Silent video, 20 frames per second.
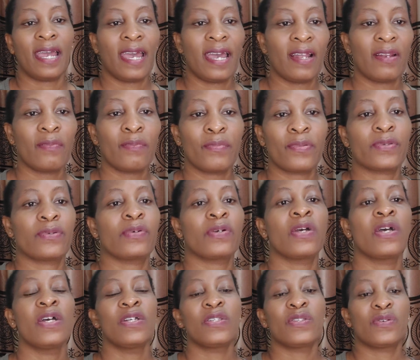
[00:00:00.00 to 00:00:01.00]
help you
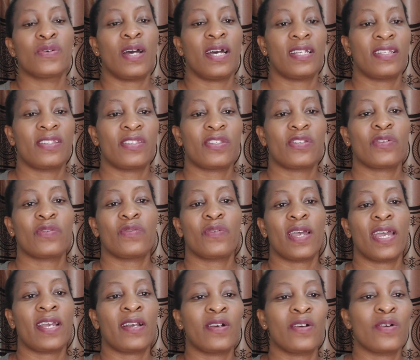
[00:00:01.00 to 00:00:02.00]
to achieve
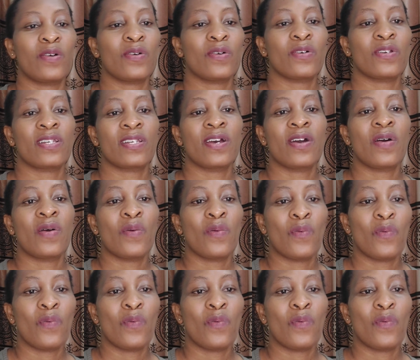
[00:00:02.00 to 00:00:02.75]
a good